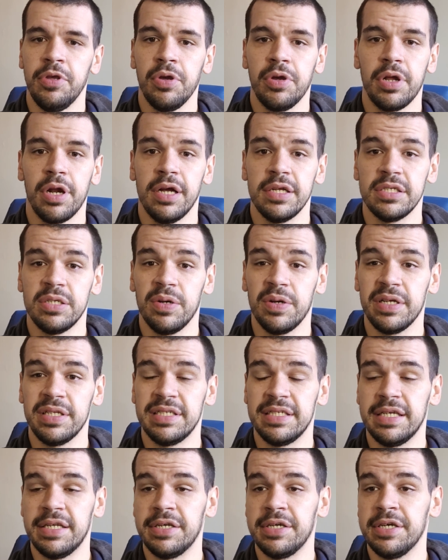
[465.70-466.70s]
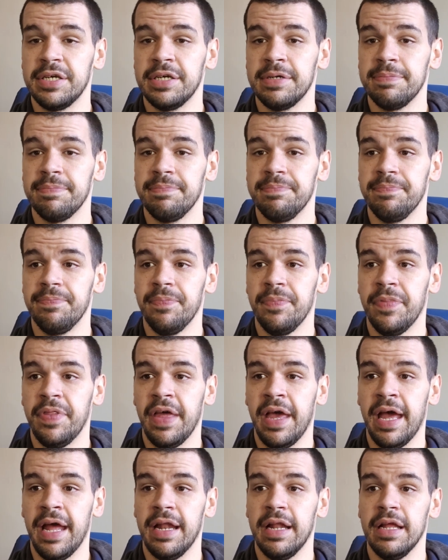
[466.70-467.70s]
You could also consider
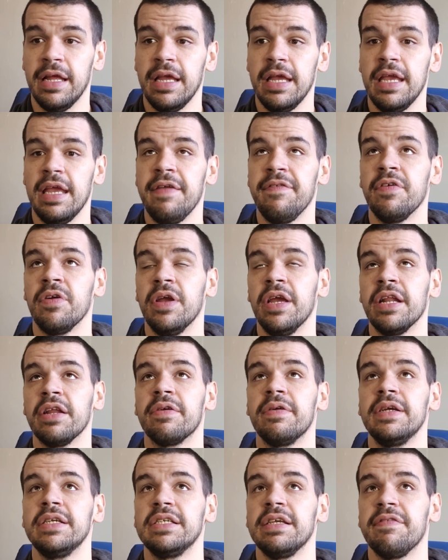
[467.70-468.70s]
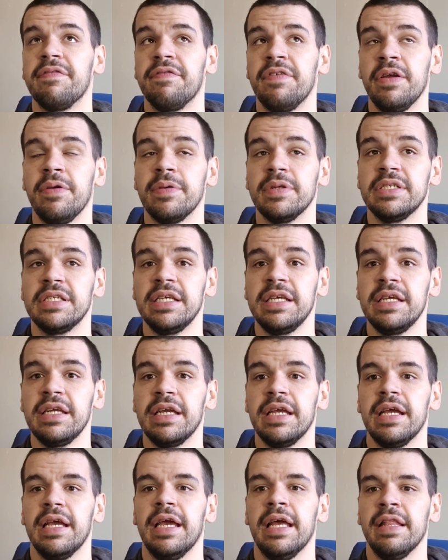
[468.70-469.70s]
that if you're increasing
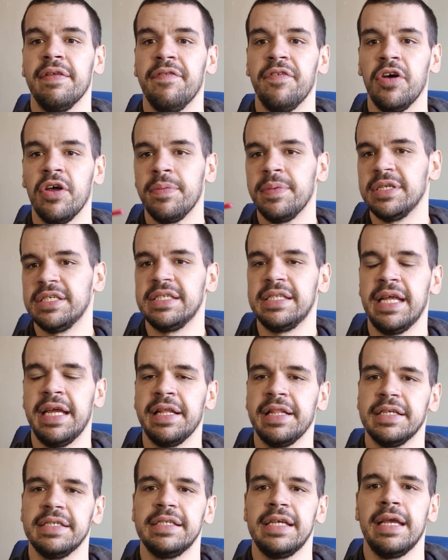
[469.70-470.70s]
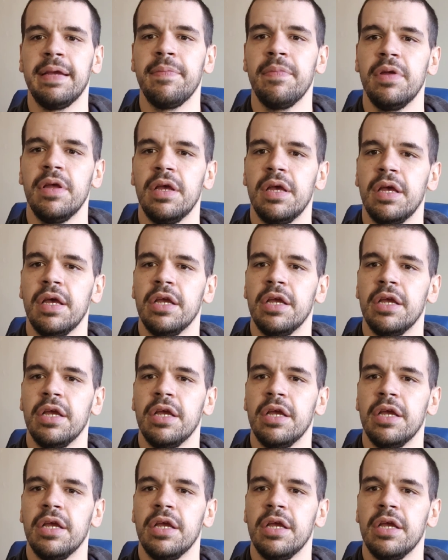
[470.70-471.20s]
frequency and the volume is staying the same,